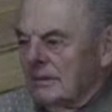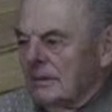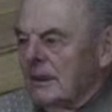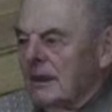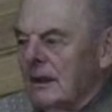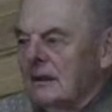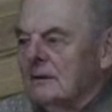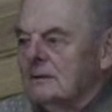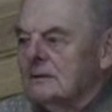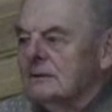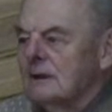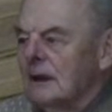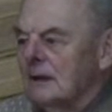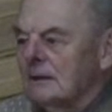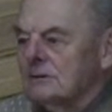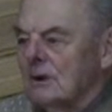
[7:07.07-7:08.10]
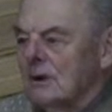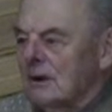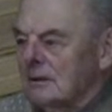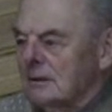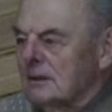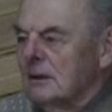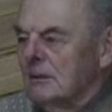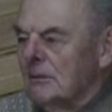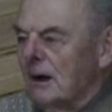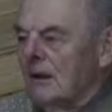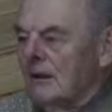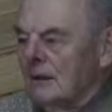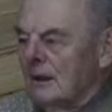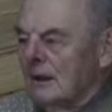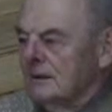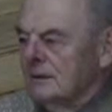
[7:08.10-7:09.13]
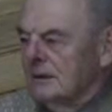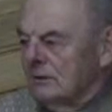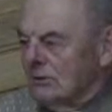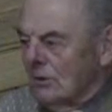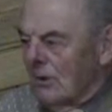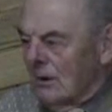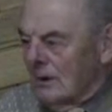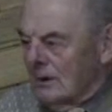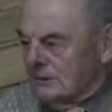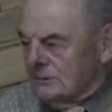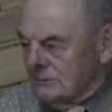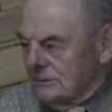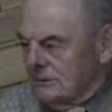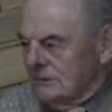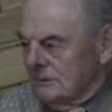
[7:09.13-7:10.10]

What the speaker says: they are not talking about lighting a torch.